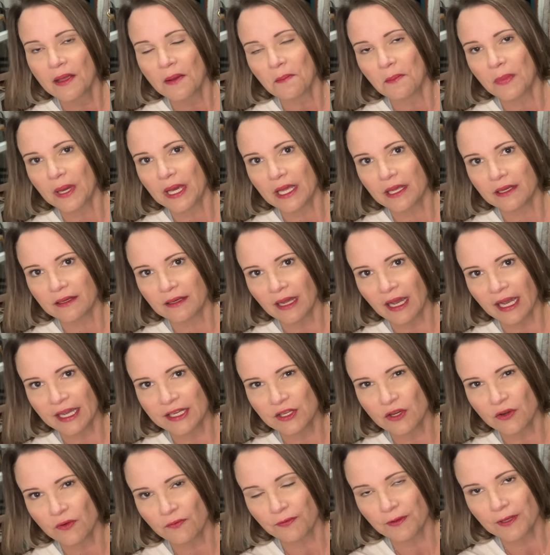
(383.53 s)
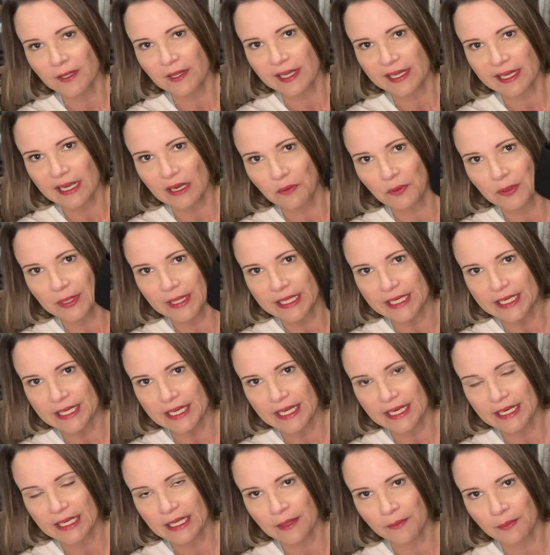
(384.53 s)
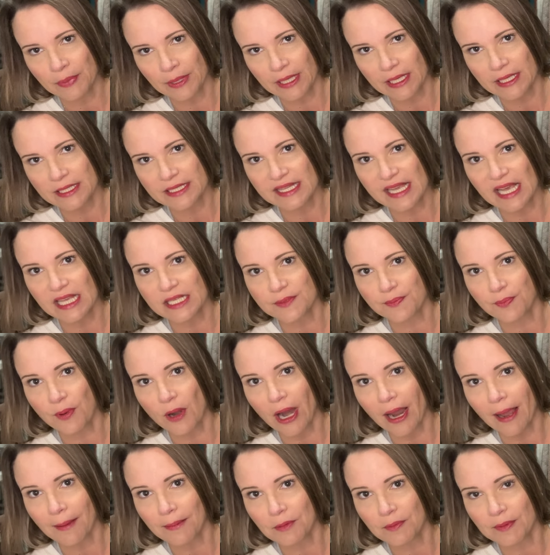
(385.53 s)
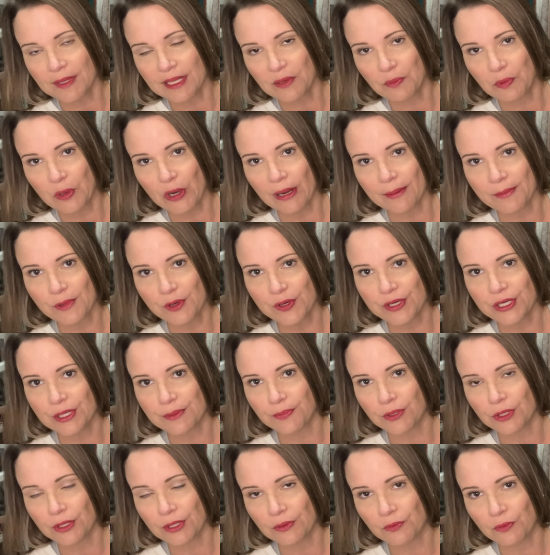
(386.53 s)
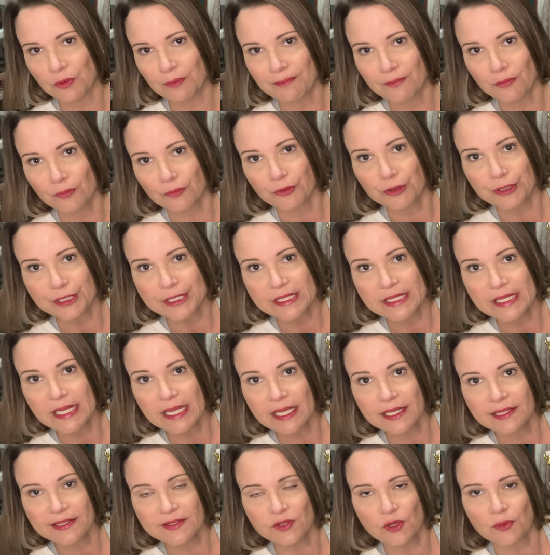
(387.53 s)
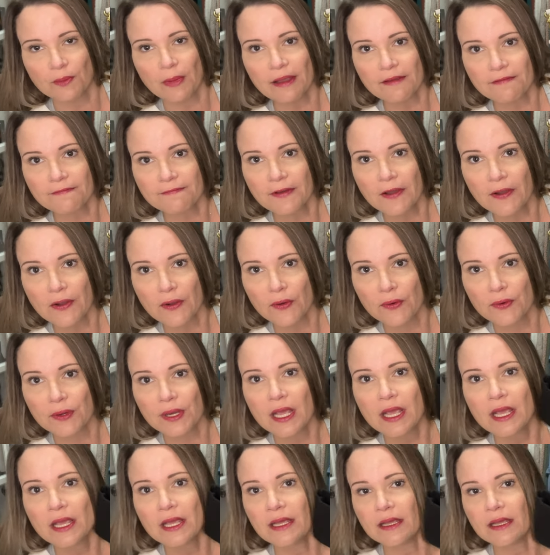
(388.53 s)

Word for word: but I don't feel like I really need it because that's probably where I'm going to put receipts or my phone,